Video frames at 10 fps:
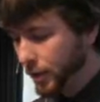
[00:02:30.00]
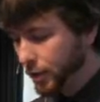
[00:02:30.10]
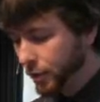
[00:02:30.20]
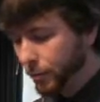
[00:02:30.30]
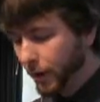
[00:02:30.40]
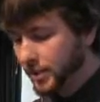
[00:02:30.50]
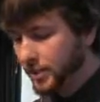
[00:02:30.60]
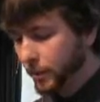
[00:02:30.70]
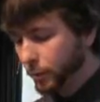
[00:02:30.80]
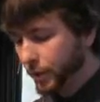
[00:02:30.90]
You can
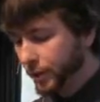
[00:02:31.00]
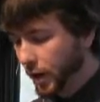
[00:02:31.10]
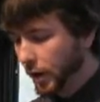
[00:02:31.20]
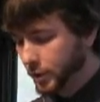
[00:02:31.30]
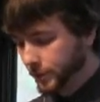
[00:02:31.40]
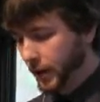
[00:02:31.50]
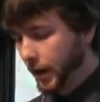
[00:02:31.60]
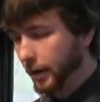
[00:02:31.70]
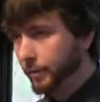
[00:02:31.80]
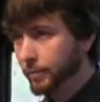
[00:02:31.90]
raise someone with the knowledge of
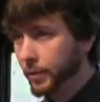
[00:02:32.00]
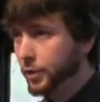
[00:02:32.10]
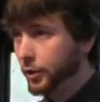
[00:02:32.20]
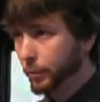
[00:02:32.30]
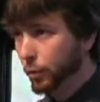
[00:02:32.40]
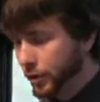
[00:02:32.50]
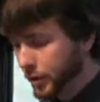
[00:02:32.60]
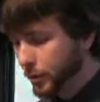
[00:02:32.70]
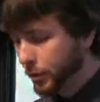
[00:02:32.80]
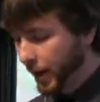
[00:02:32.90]
God, you can
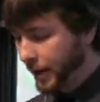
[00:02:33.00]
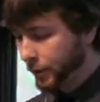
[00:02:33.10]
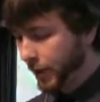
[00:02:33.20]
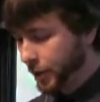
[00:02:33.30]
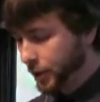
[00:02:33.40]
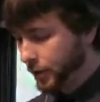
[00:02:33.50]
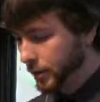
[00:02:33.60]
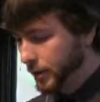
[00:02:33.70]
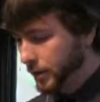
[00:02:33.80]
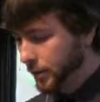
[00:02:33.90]
point them in the right direction,
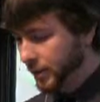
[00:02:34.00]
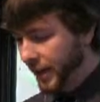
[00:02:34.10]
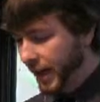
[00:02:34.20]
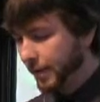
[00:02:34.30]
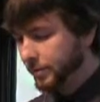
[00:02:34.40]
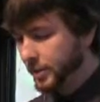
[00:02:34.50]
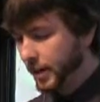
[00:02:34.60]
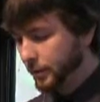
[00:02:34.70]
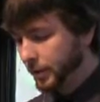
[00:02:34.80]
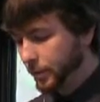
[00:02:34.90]
but they have to
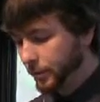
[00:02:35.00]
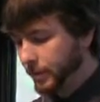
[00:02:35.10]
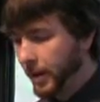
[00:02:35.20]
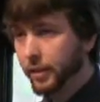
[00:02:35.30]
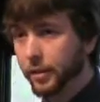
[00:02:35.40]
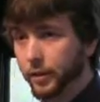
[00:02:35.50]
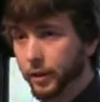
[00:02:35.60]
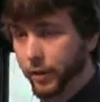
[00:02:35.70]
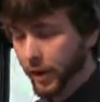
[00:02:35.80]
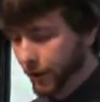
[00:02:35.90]
take a leap of faith
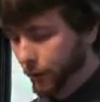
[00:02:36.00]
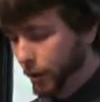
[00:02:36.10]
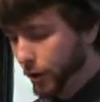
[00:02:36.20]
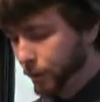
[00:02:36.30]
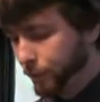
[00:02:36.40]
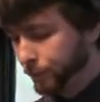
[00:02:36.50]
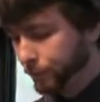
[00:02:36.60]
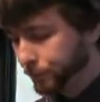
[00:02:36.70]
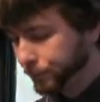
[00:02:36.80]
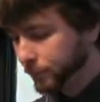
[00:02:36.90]
and go down that road.
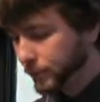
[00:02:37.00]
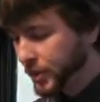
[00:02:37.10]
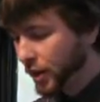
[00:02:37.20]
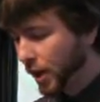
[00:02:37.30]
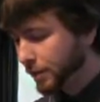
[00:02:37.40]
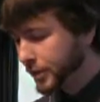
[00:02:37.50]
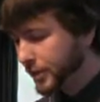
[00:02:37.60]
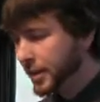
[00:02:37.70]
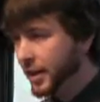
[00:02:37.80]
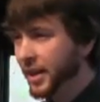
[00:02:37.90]

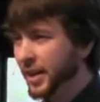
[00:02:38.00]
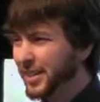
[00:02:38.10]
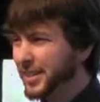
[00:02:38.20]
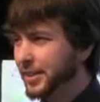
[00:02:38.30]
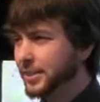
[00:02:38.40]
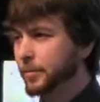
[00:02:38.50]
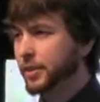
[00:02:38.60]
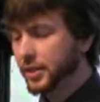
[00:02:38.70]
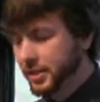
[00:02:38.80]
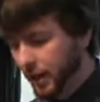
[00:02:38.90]
Often, it takes
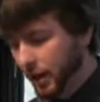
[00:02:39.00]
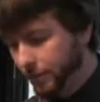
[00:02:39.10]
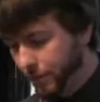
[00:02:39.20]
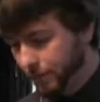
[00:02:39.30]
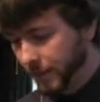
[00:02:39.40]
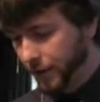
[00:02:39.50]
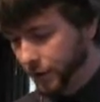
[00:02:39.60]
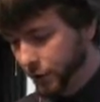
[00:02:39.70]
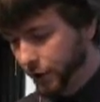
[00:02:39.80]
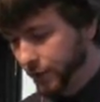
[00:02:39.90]
something to set off their
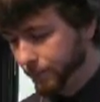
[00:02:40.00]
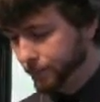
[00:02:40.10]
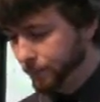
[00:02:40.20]
faith journey.